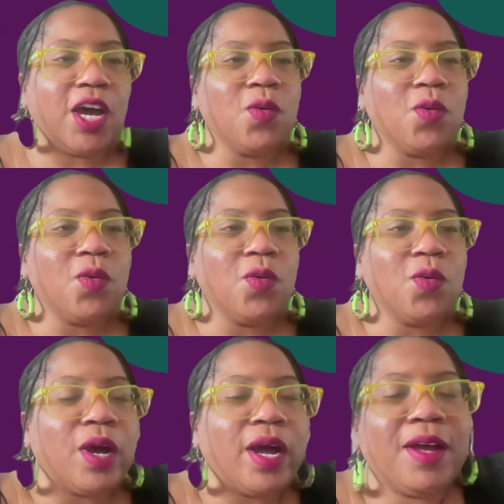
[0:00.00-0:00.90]

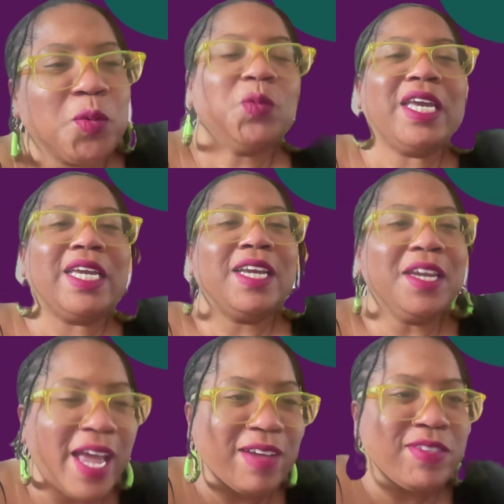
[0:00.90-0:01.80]
so
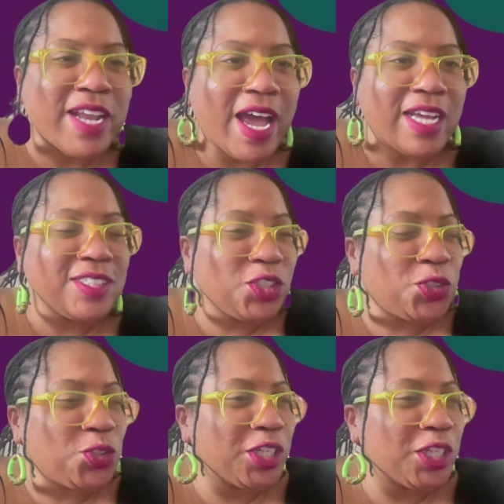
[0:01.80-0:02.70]
we have not
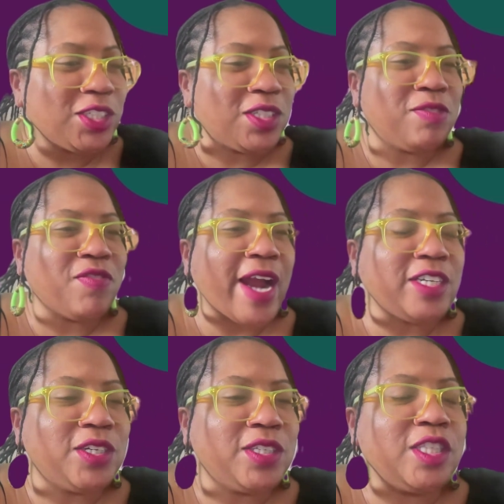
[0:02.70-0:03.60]
traditionally
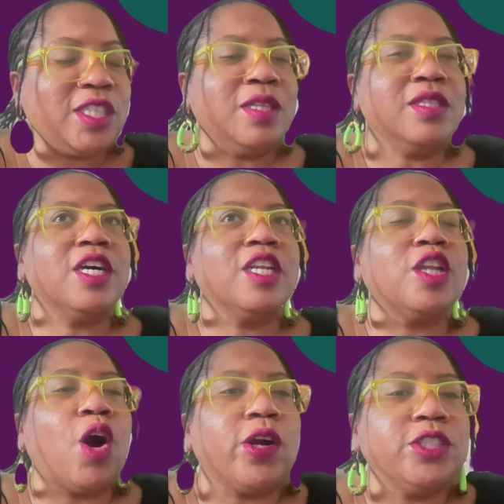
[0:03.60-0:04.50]
factored the
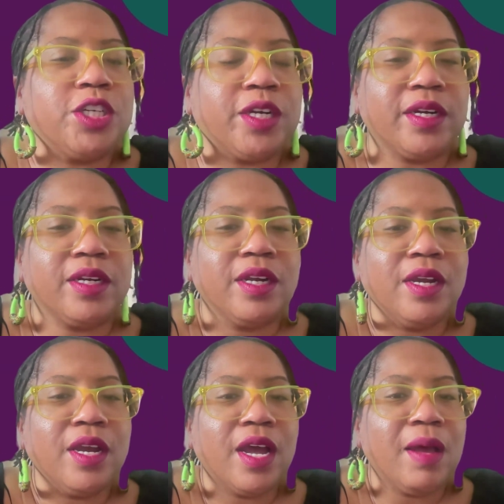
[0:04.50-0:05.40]
larger
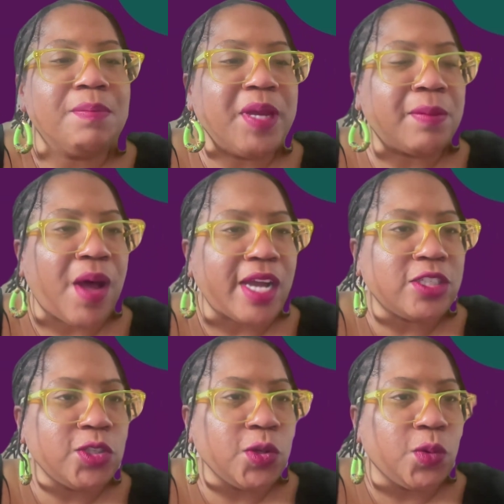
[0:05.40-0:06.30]
big
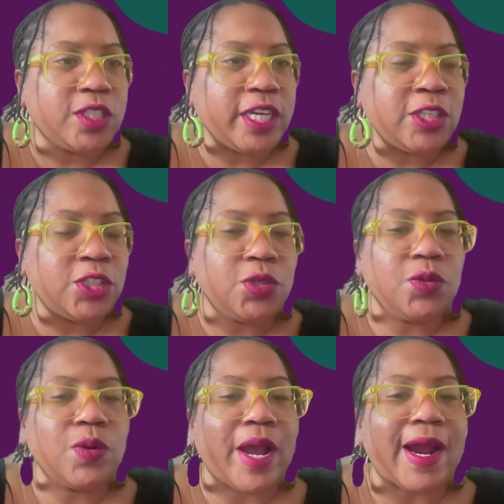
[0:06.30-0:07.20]
box stores
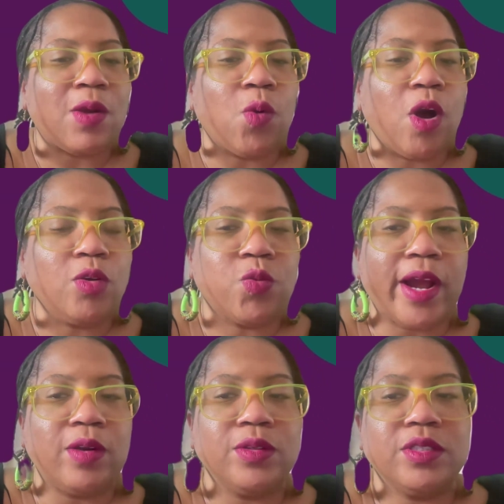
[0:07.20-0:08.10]
into our walk
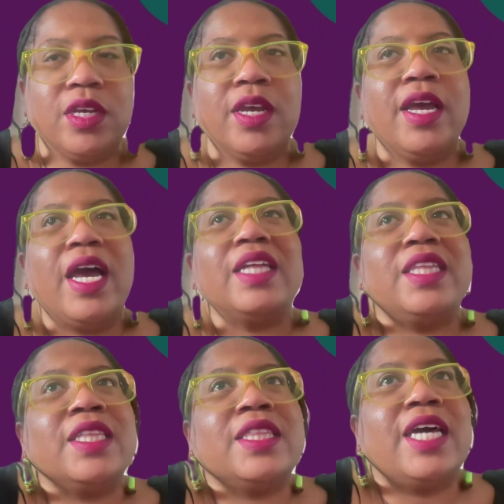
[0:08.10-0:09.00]
routes. I
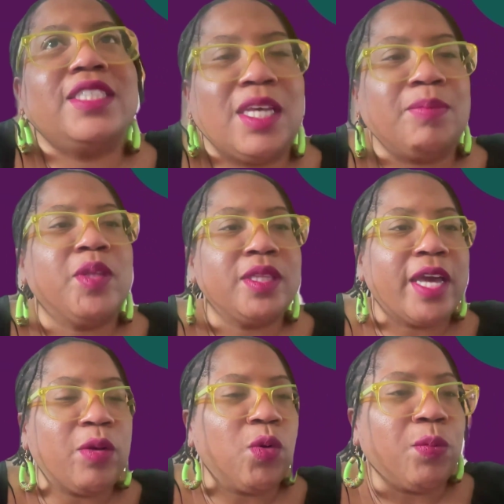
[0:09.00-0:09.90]
think that's something
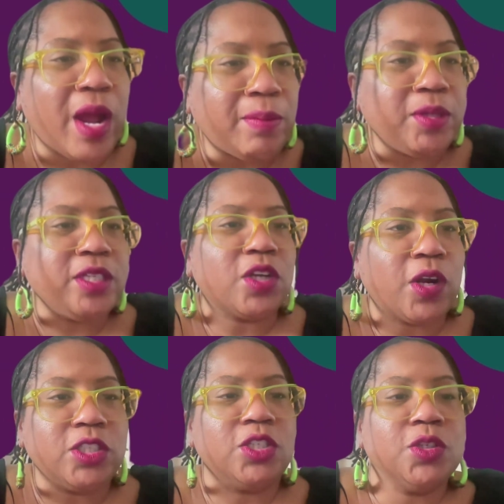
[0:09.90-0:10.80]
that we'll probably
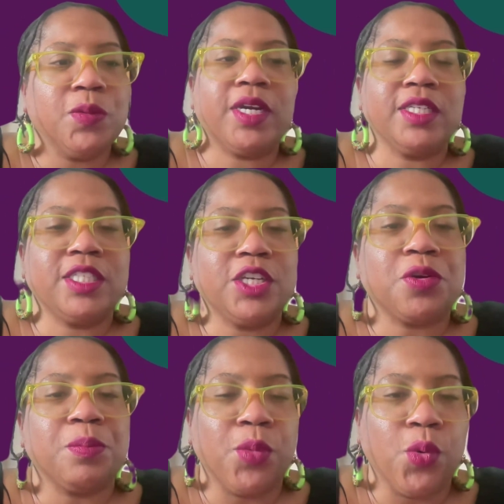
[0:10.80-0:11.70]
start to do and
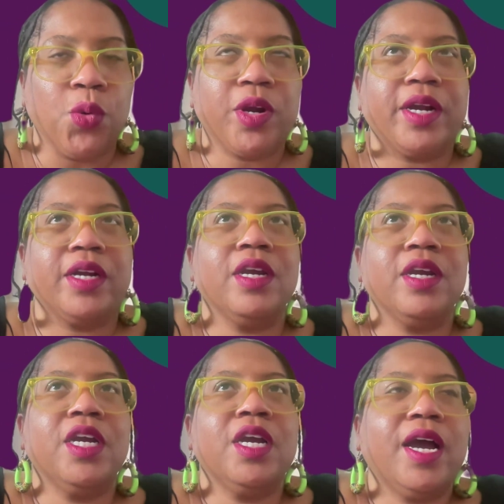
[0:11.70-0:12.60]
consider more
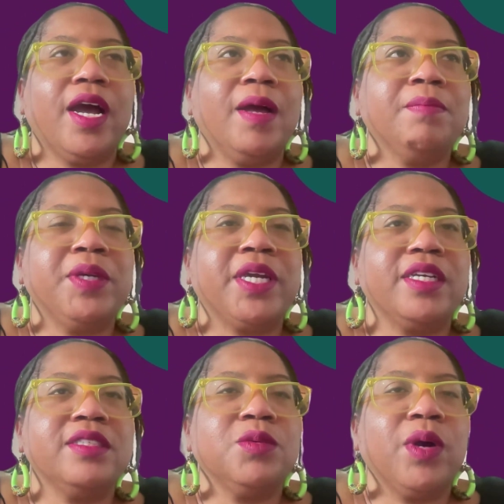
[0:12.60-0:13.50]

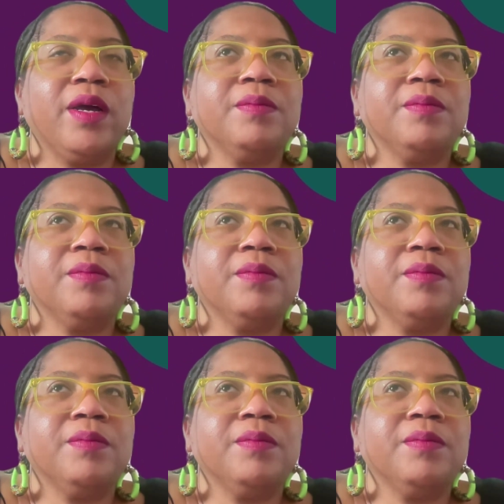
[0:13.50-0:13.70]
because